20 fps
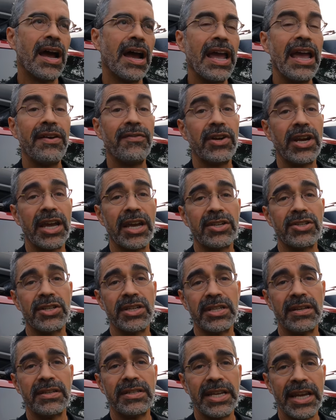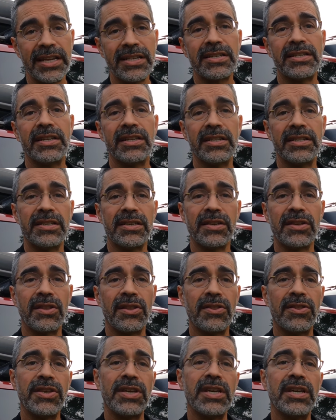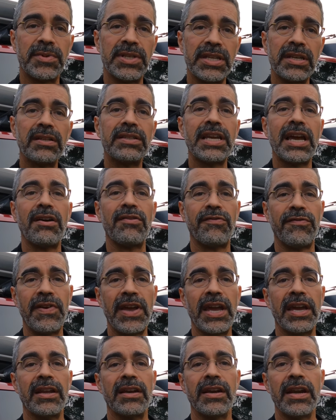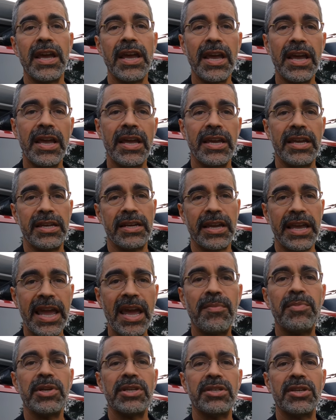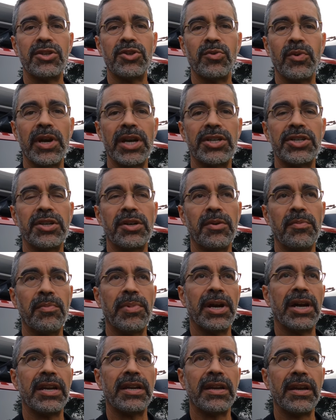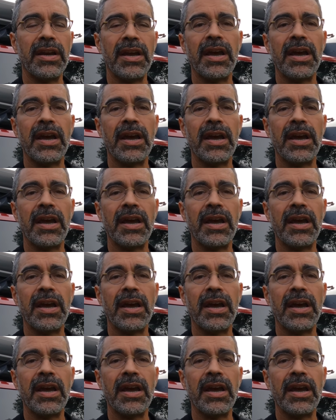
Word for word: I haven't actually tested the tilt out fan in a camping situation, but